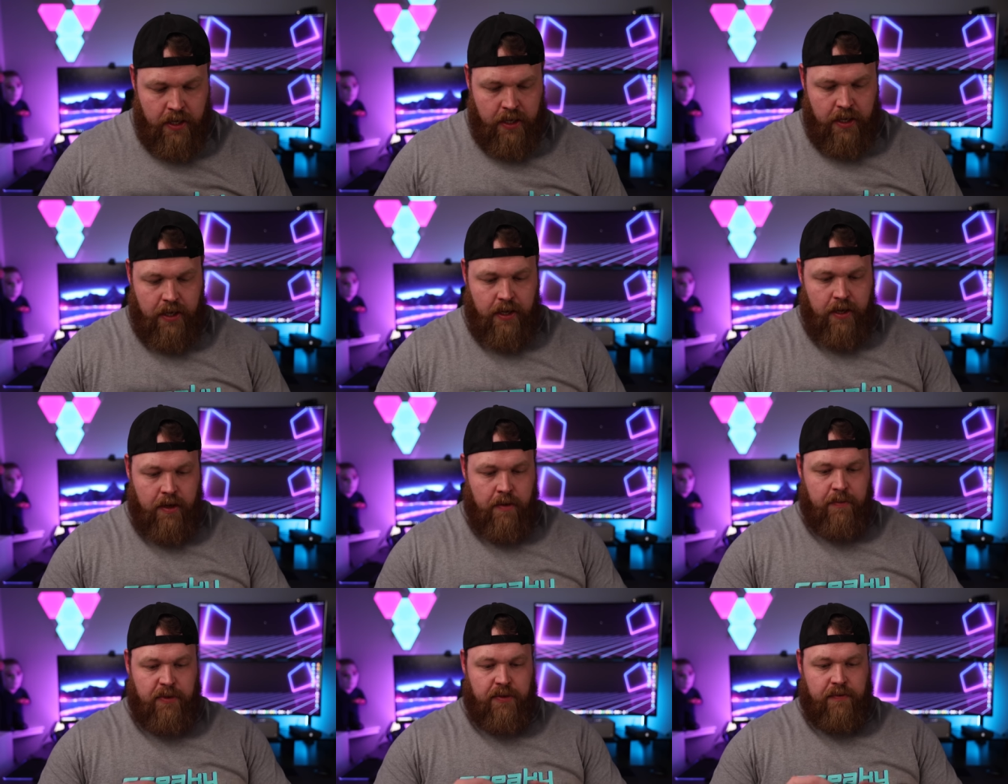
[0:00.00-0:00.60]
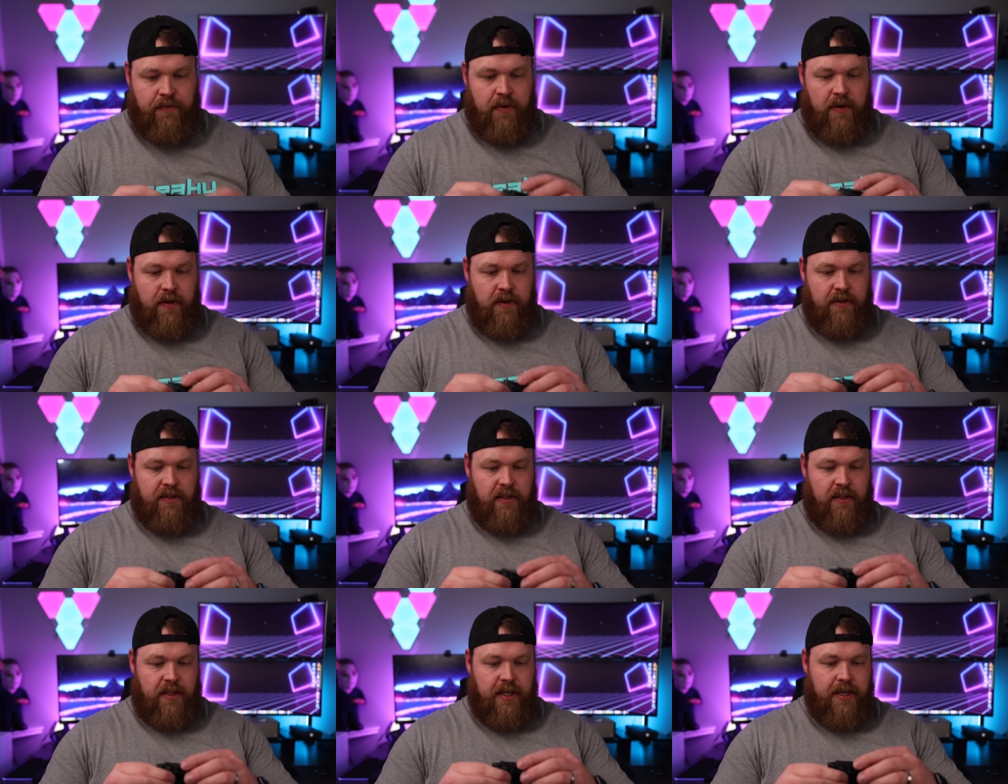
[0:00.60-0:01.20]
As far
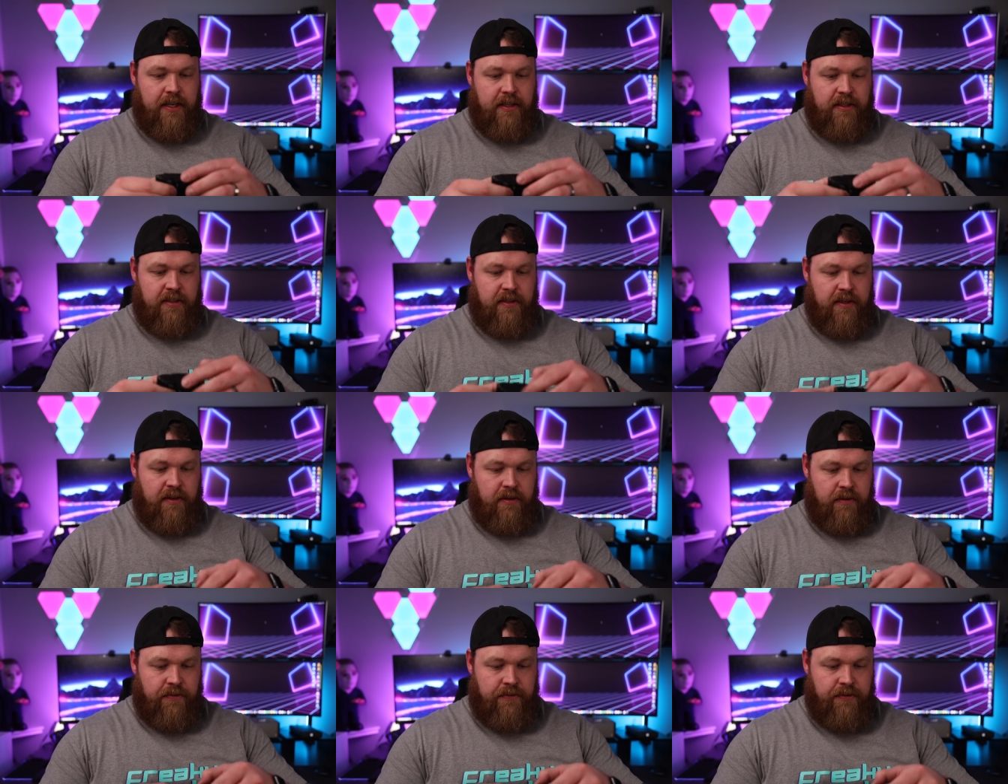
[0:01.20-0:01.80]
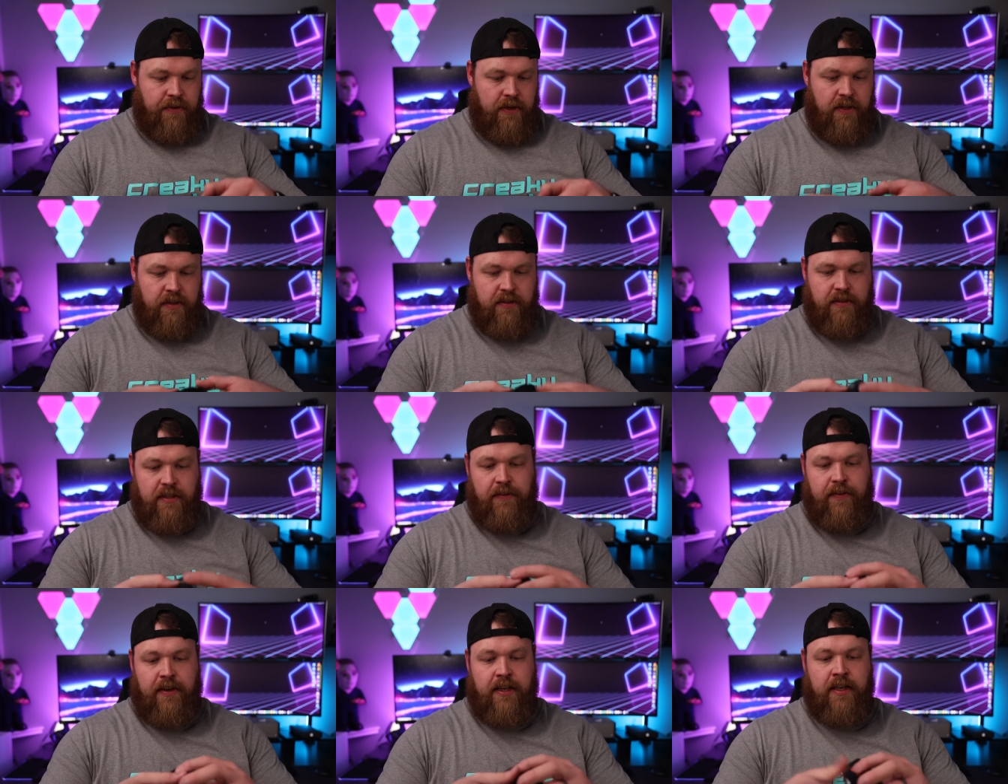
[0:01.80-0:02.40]
as the light itself, let's
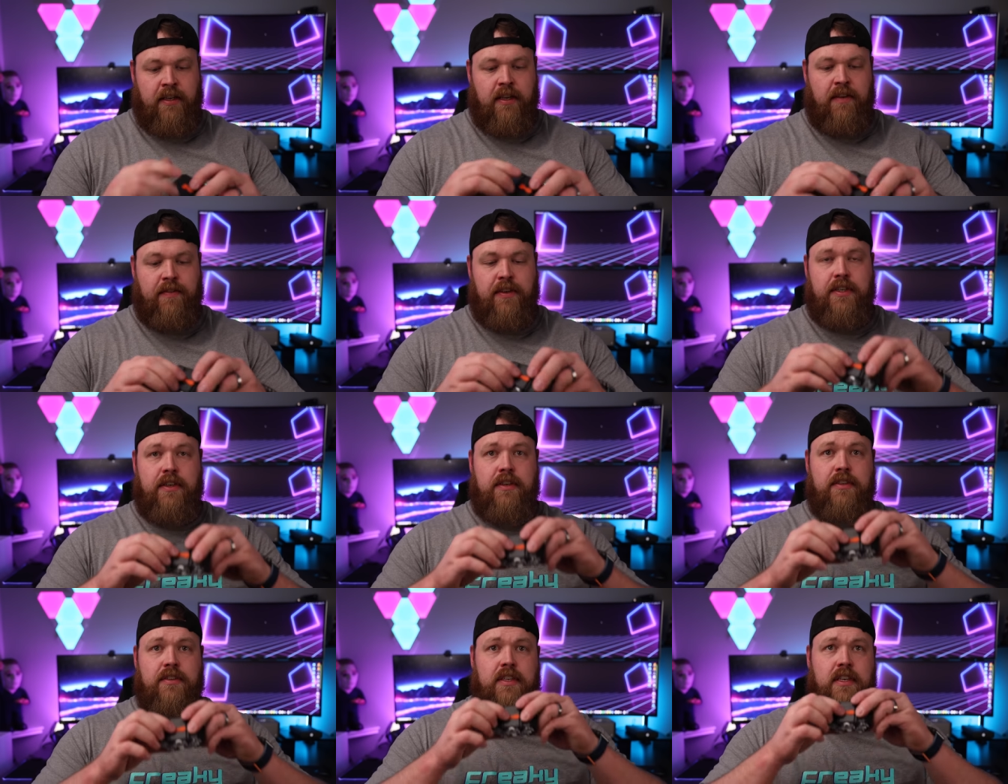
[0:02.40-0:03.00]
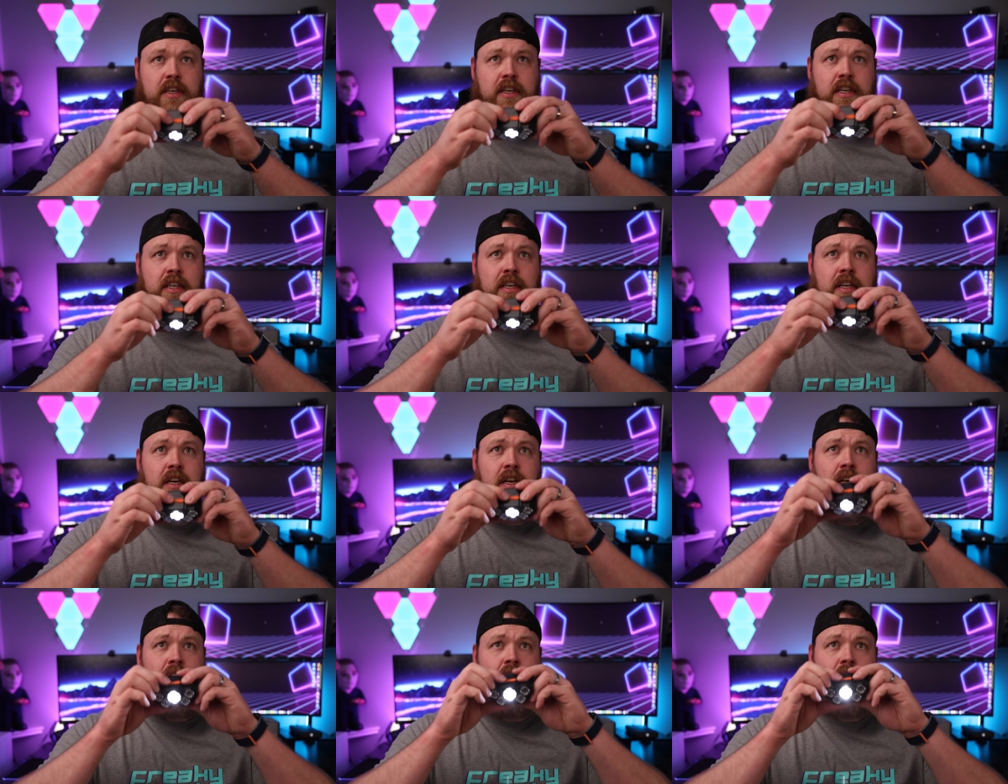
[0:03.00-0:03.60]
see if I can, if it turns on.
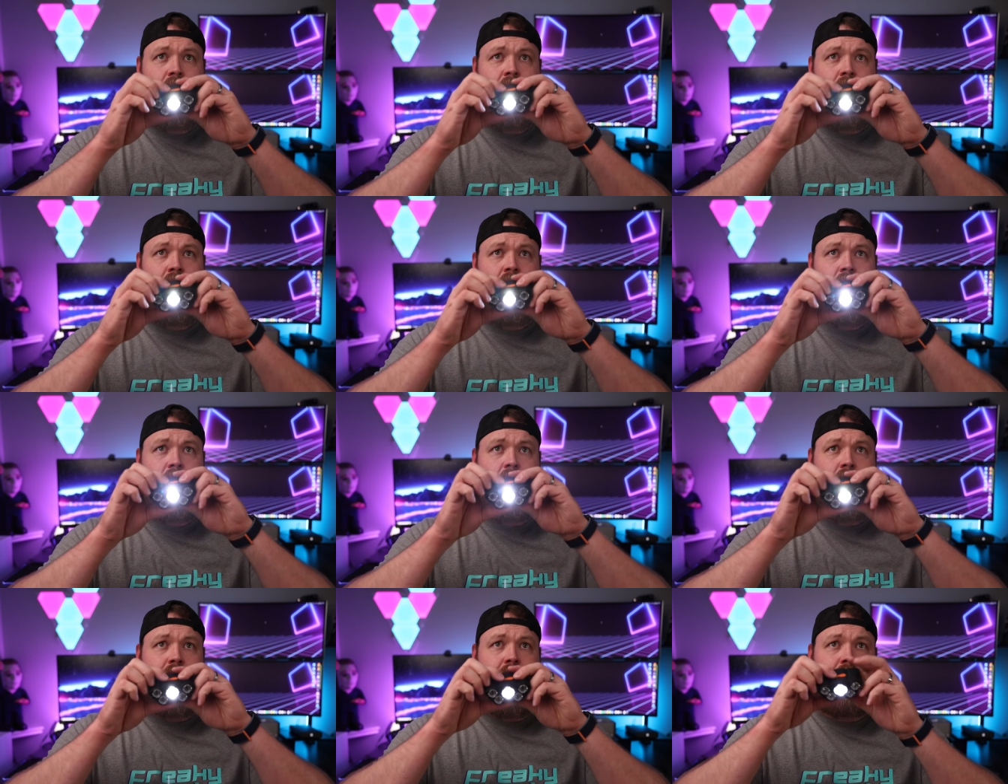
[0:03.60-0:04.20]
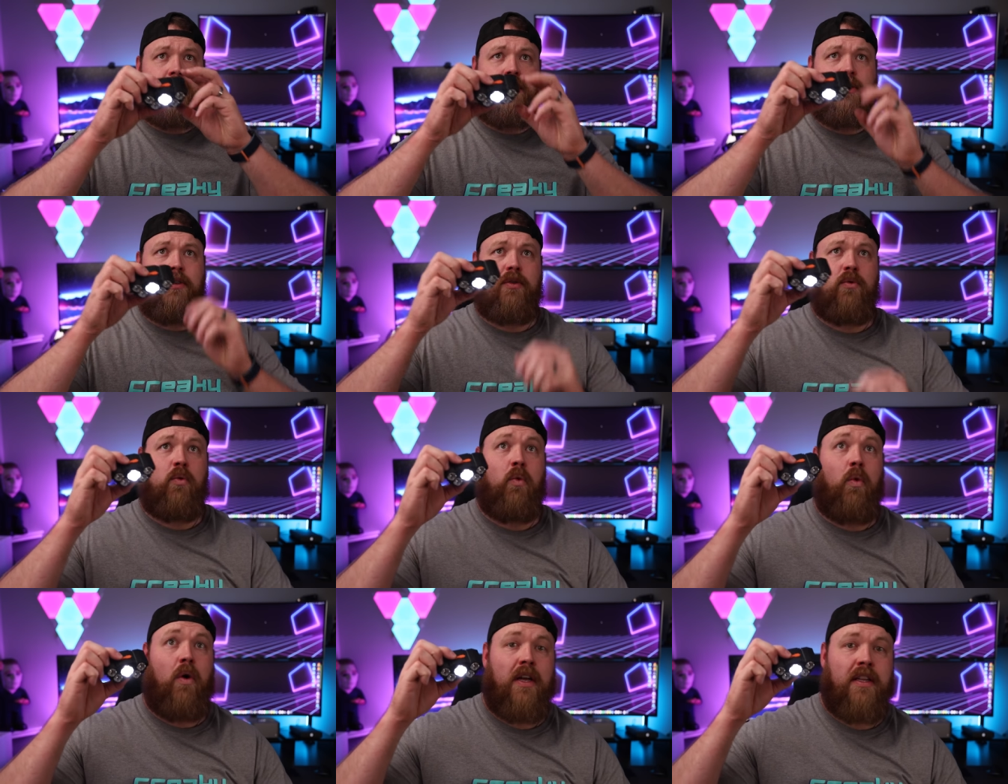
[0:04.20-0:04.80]
Okay, so there's
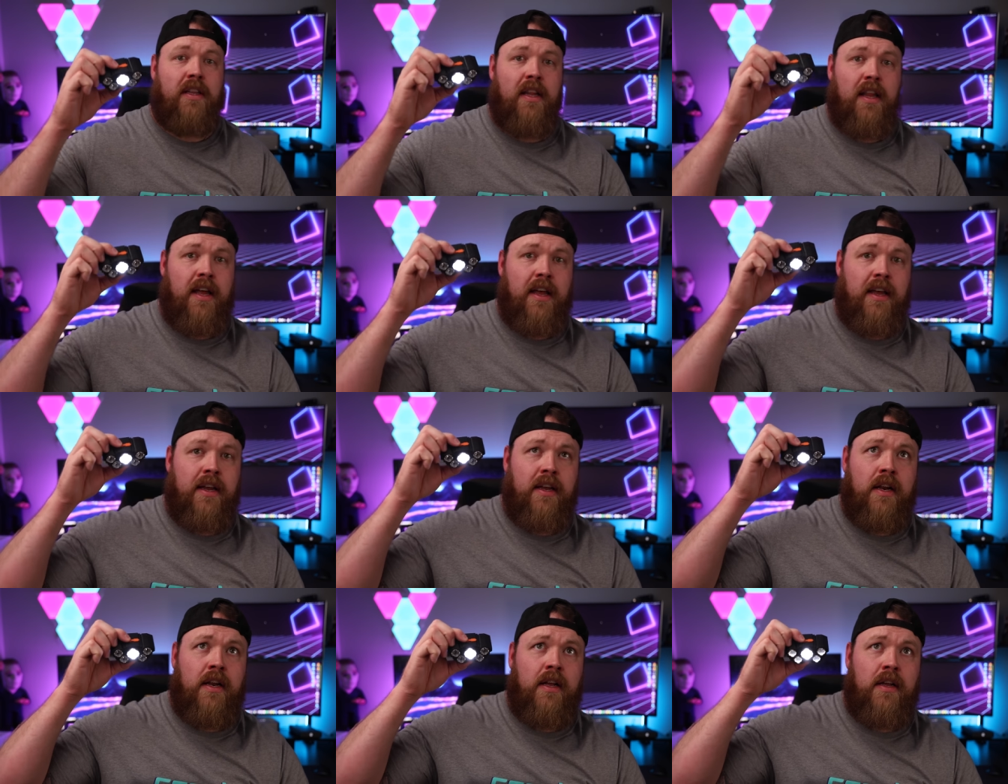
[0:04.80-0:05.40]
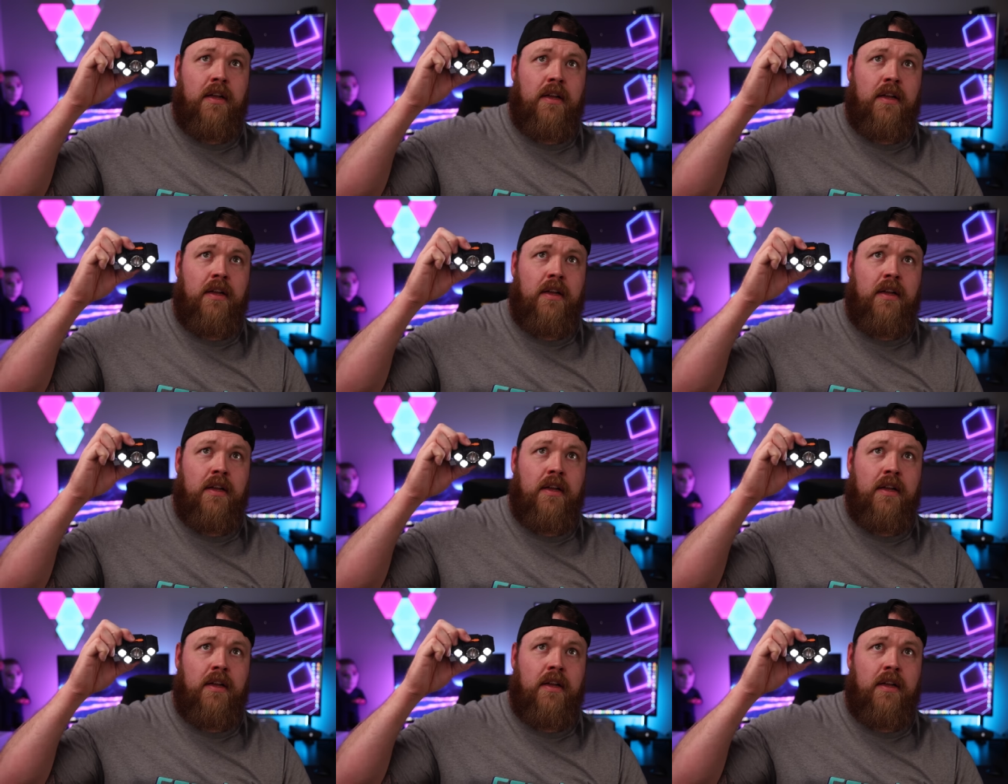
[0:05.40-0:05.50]
one light,